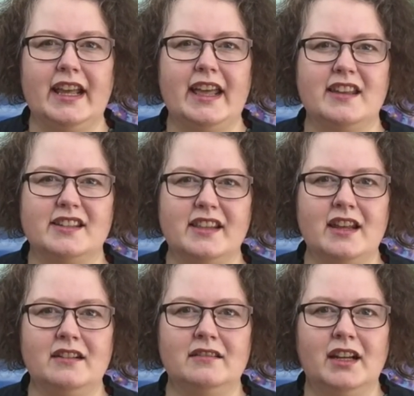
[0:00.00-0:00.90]
It's
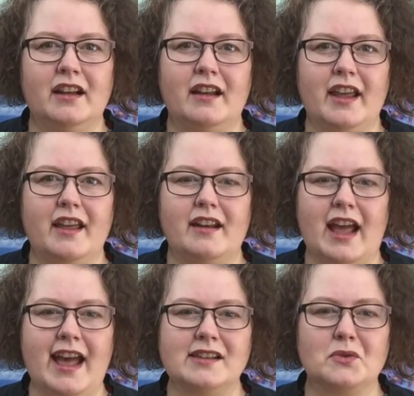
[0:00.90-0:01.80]
thin, it
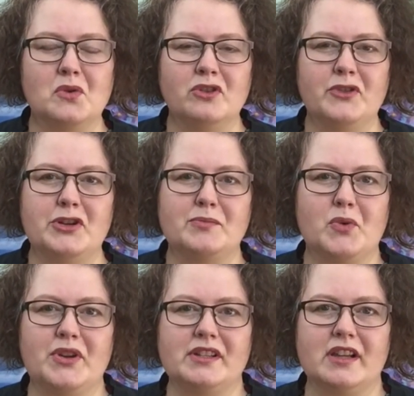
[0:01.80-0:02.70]
has all of those
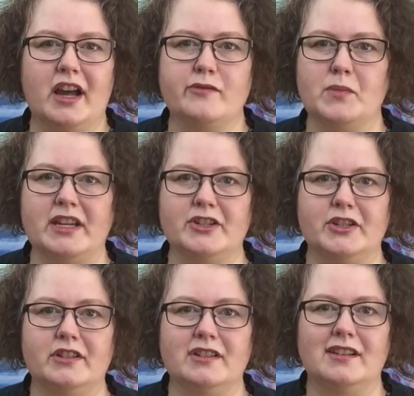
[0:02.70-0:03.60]
points that I've
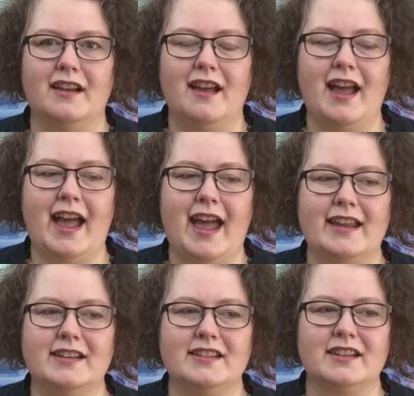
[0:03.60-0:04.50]
mentioned,
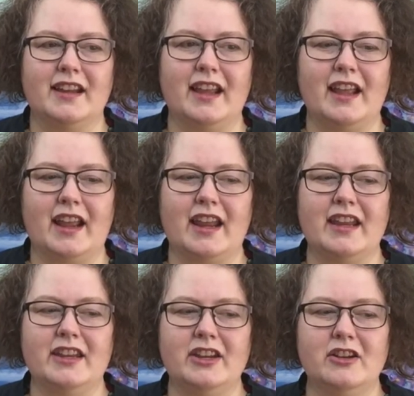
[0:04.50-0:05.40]
and
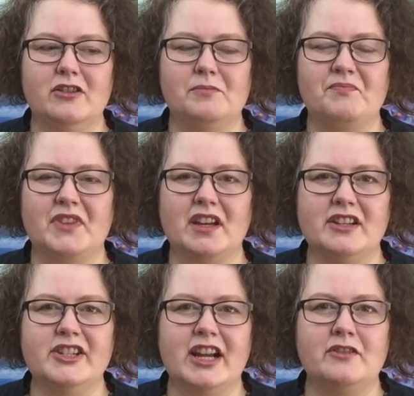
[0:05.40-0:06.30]
you can
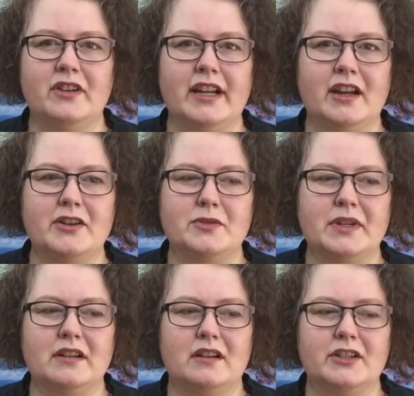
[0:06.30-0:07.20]
generally go to a
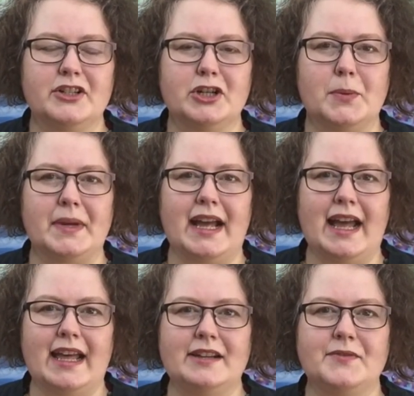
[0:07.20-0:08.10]
yarn shop
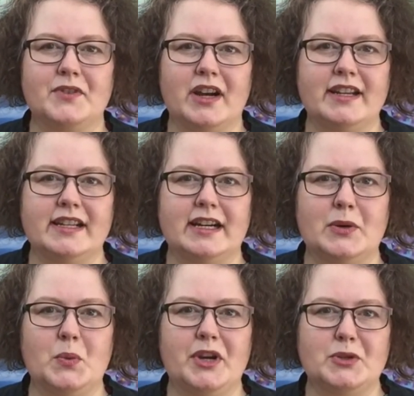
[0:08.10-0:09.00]
and find
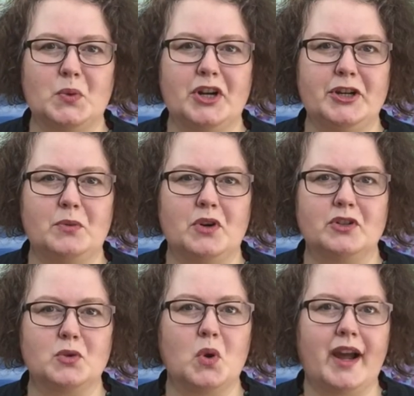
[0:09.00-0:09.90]
out which one you want
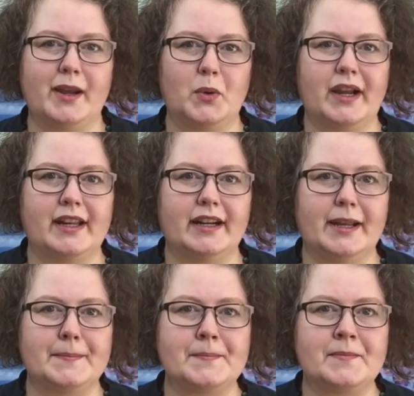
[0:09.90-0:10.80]
quite quickly.